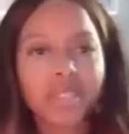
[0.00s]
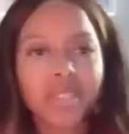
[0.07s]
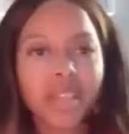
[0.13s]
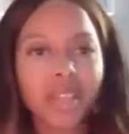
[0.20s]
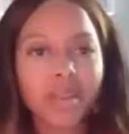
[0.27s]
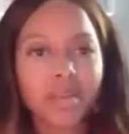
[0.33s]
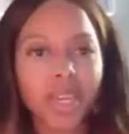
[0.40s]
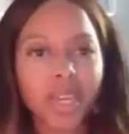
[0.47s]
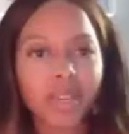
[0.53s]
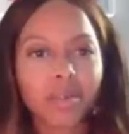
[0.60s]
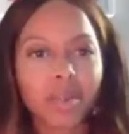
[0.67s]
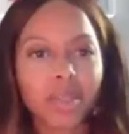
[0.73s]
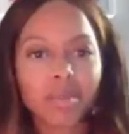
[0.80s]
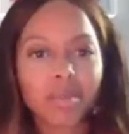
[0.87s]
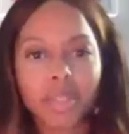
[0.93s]
mix that I
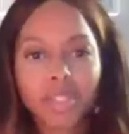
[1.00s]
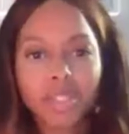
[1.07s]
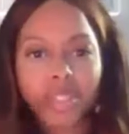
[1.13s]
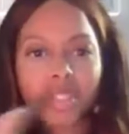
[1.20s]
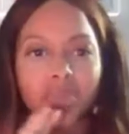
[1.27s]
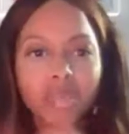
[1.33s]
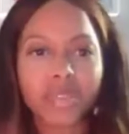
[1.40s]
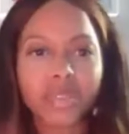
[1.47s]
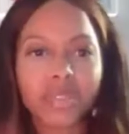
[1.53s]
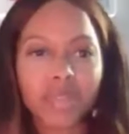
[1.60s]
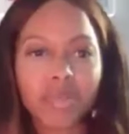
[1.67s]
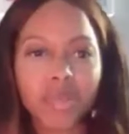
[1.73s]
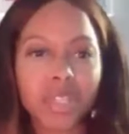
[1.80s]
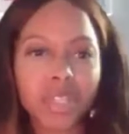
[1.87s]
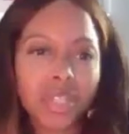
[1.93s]
made with a bunch of different
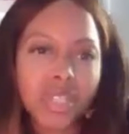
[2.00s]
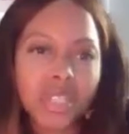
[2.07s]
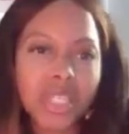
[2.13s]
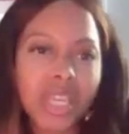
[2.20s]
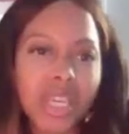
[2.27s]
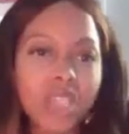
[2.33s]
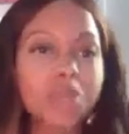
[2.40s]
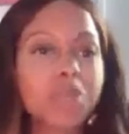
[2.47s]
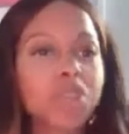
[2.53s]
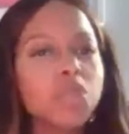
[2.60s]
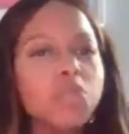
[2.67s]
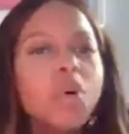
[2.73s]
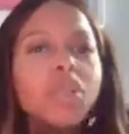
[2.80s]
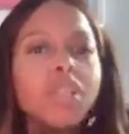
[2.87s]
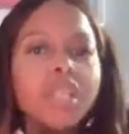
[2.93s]
stuff just in case. But
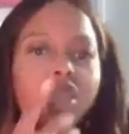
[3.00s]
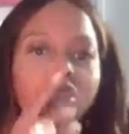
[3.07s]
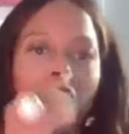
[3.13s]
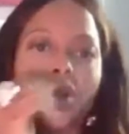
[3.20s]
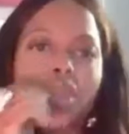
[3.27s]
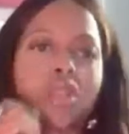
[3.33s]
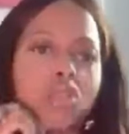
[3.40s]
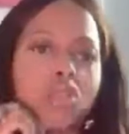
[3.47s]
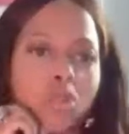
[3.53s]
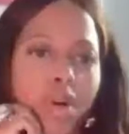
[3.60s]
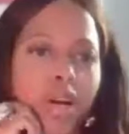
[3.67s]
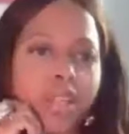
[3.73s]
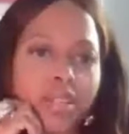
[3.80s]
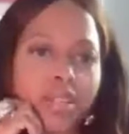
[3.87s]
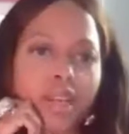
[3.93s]
Chipotle is one of those
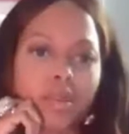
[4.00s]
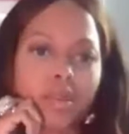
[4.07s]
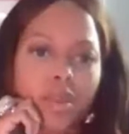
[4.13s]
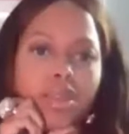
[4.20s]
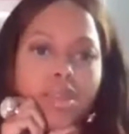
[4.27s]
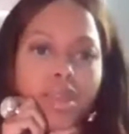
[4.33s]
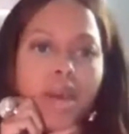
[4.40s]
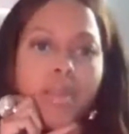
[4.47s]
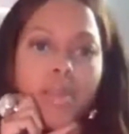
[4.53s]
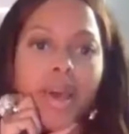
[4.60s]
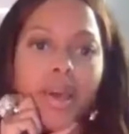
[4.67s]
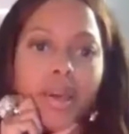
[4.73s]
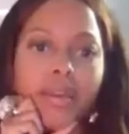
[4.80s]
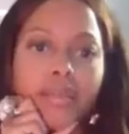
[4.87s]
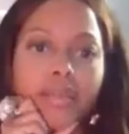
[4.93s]
spots that we'll stop
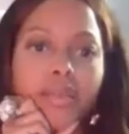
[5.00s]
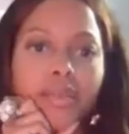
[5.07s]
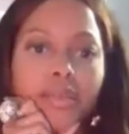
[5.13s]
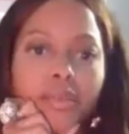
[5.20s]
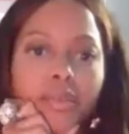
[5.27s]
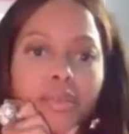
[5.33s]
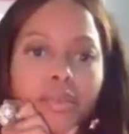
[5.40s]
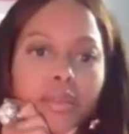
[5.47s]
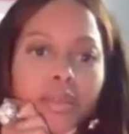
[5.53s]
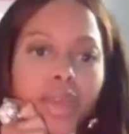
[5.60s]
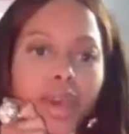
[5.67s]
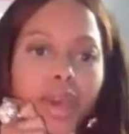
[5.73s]
at.